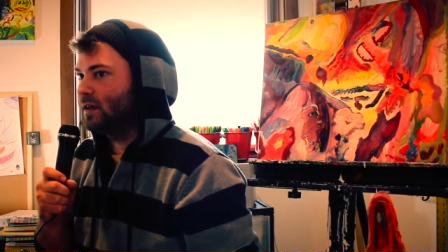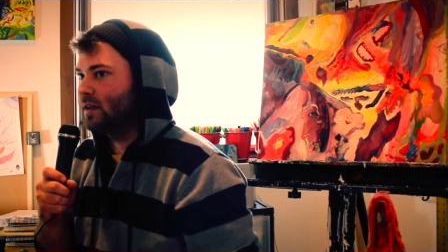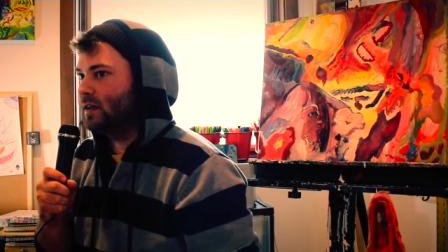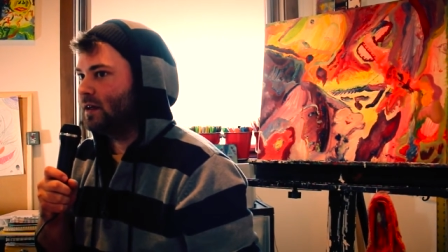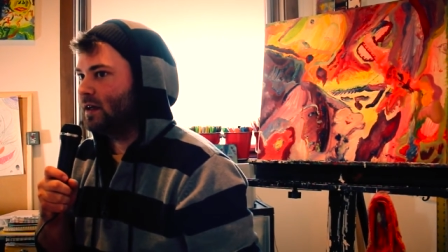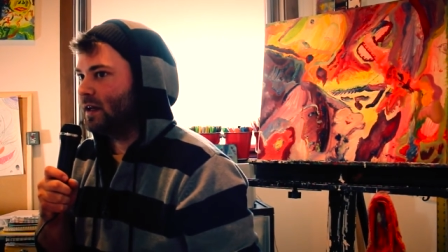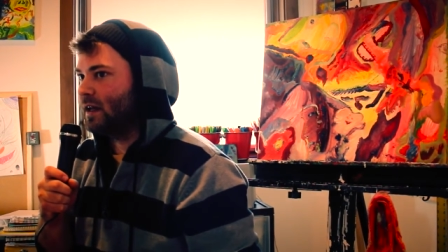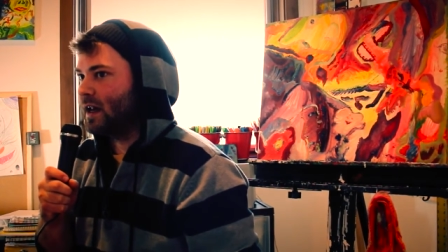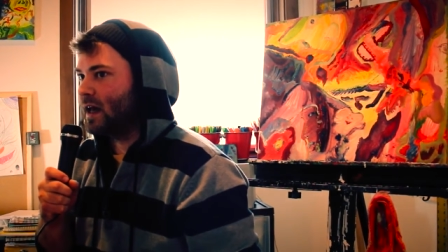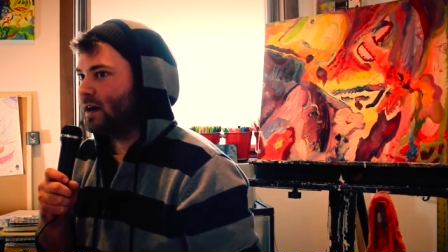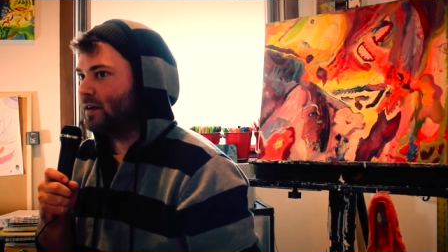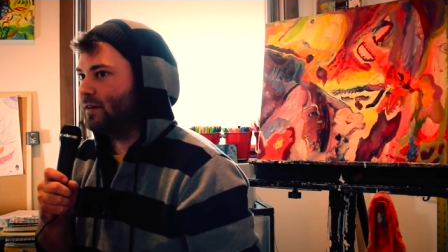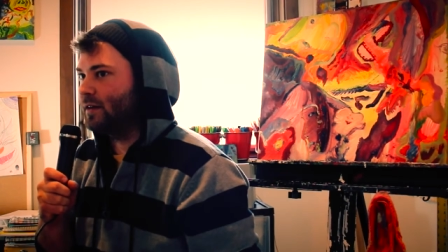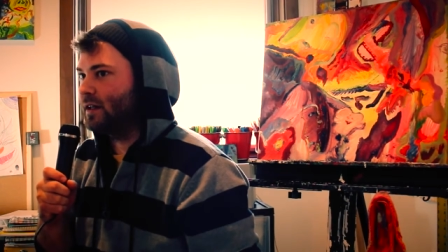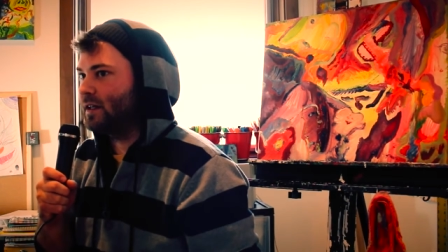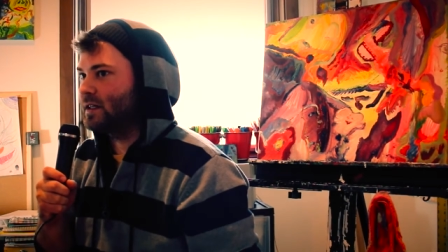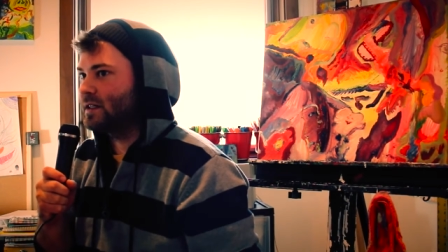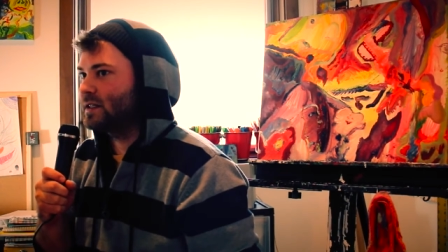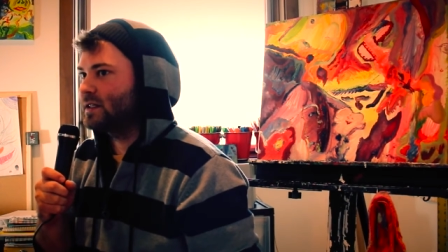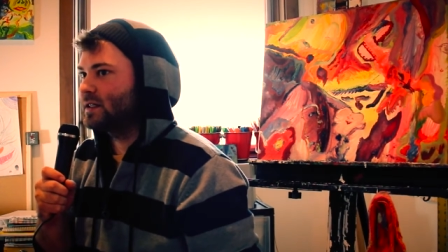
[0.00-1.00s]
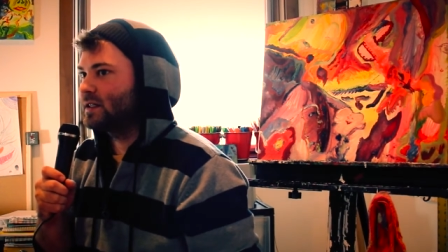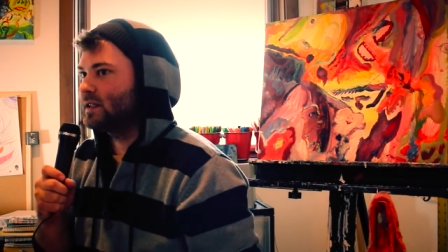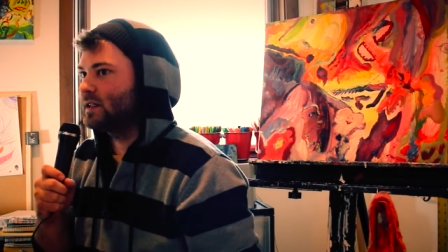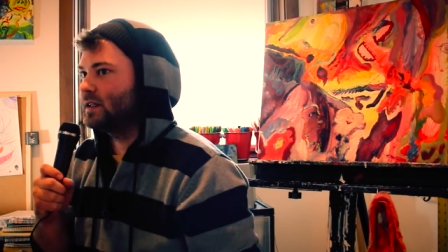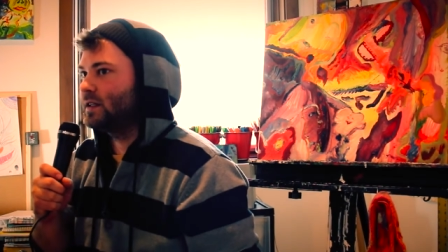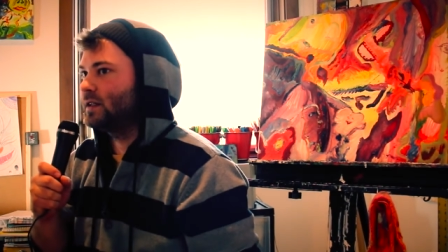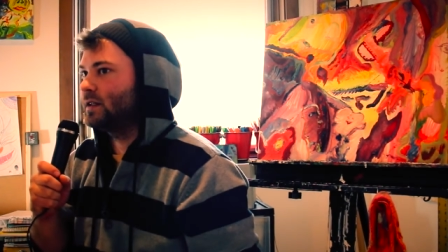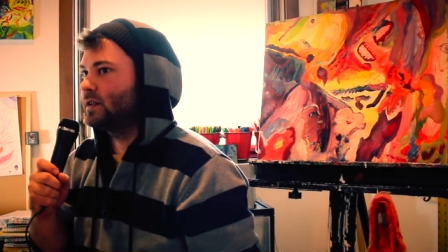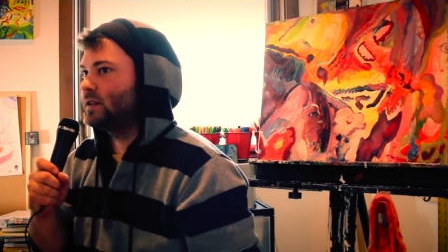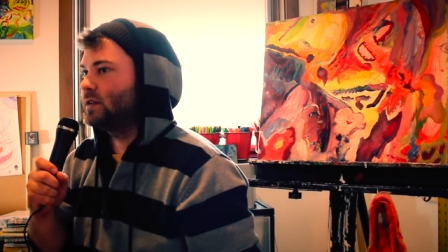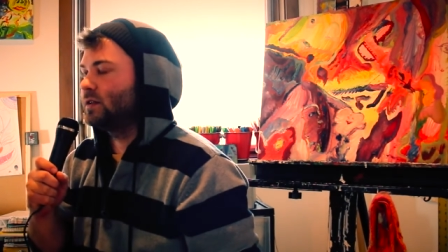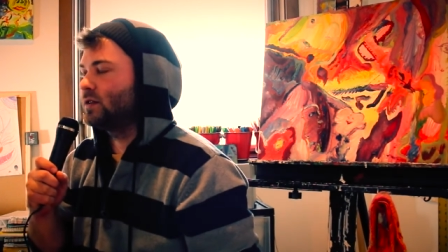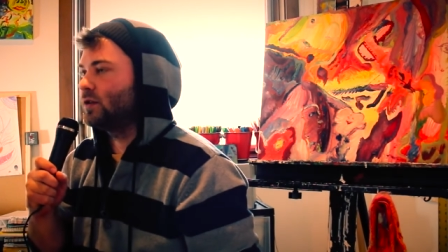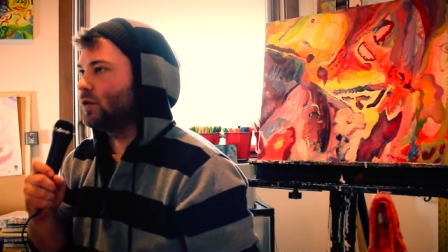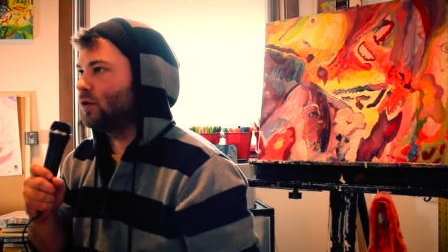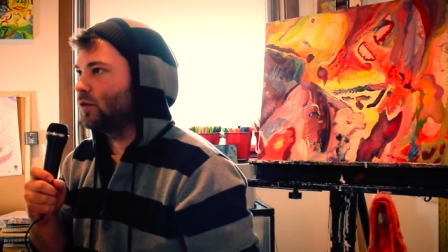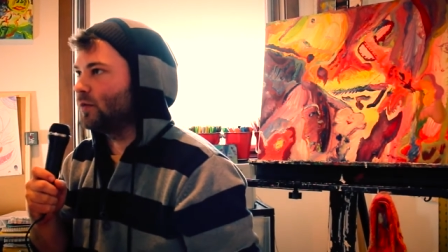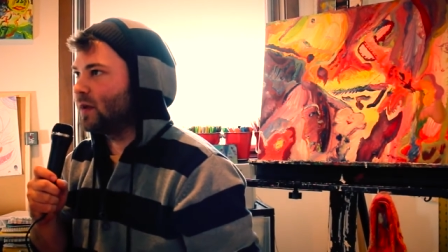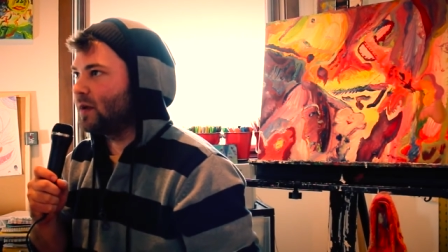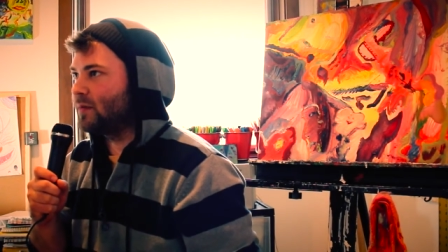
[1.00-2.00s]
allow this to
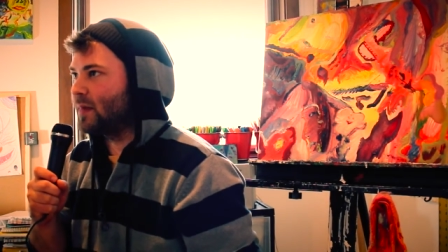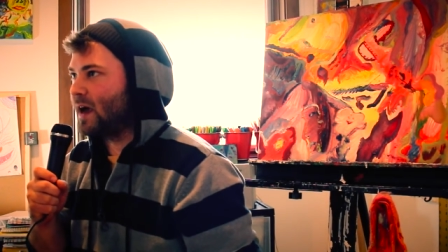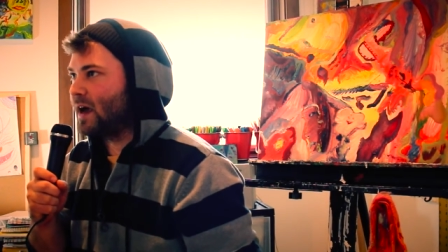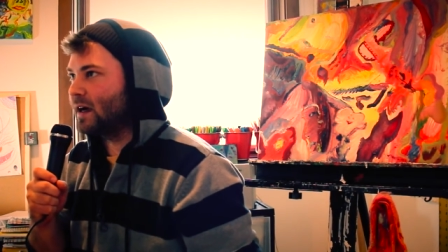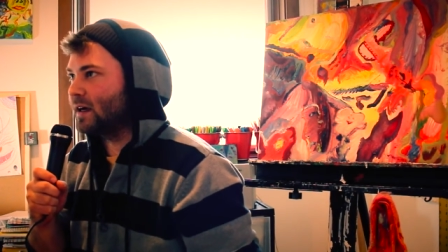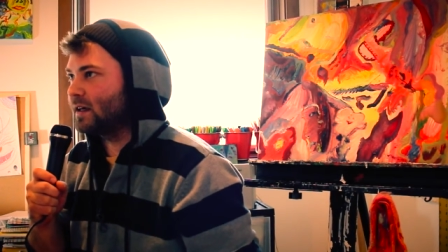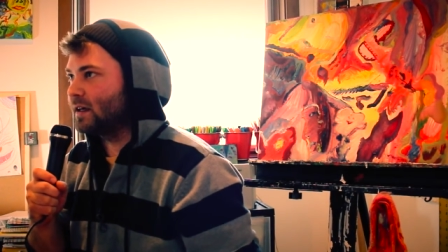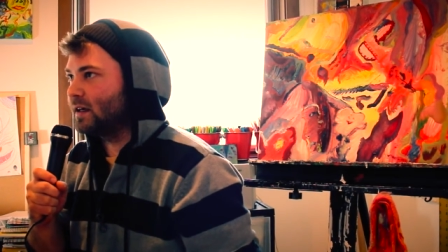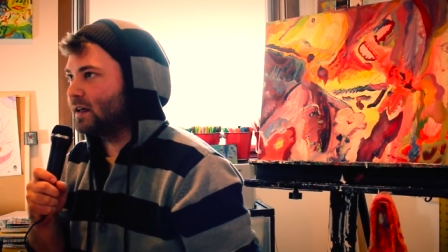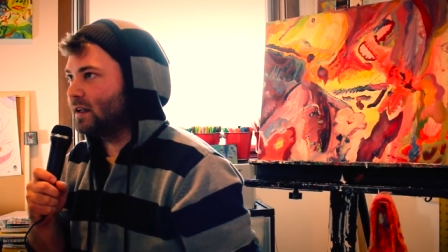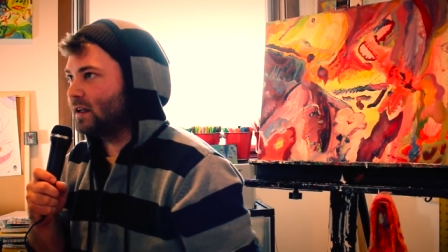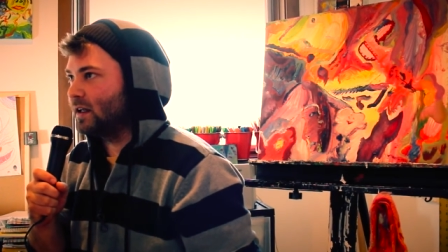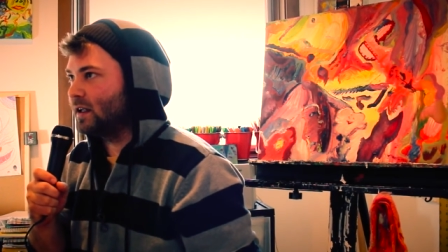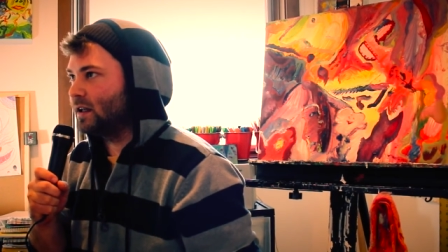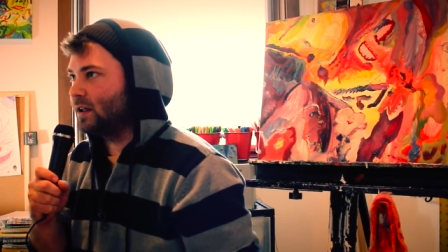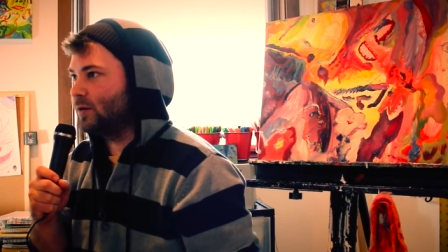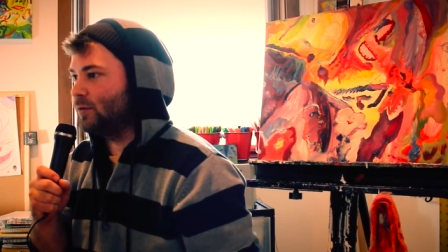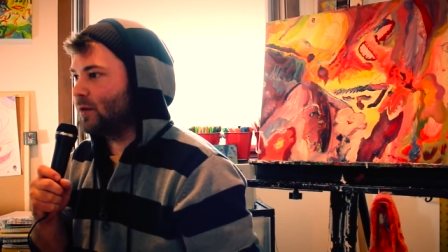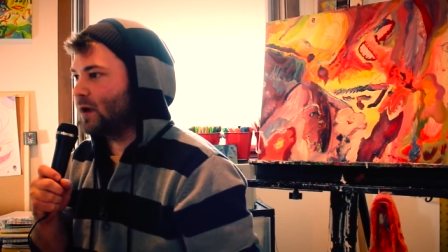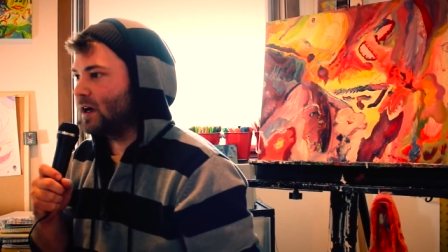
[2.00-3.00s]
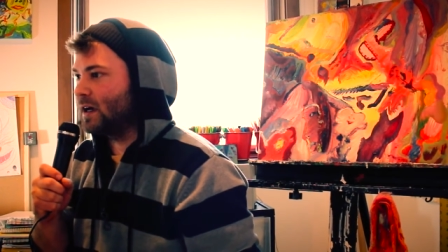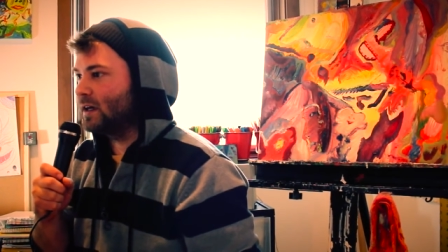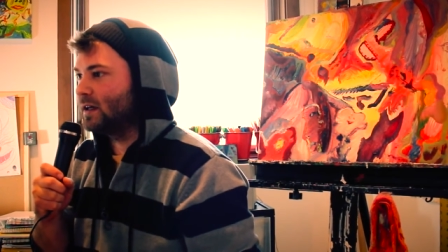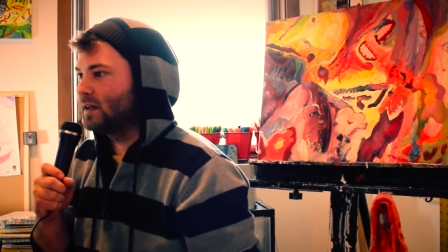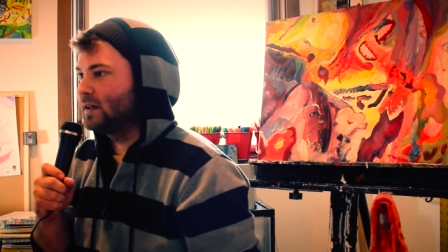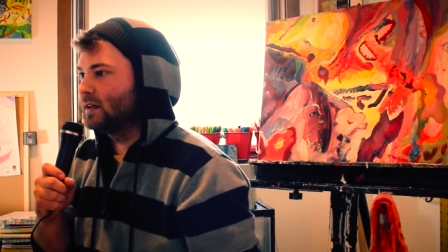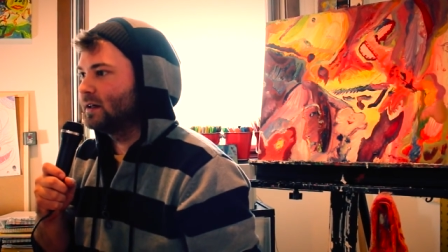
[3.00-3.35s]
hold me back in any way.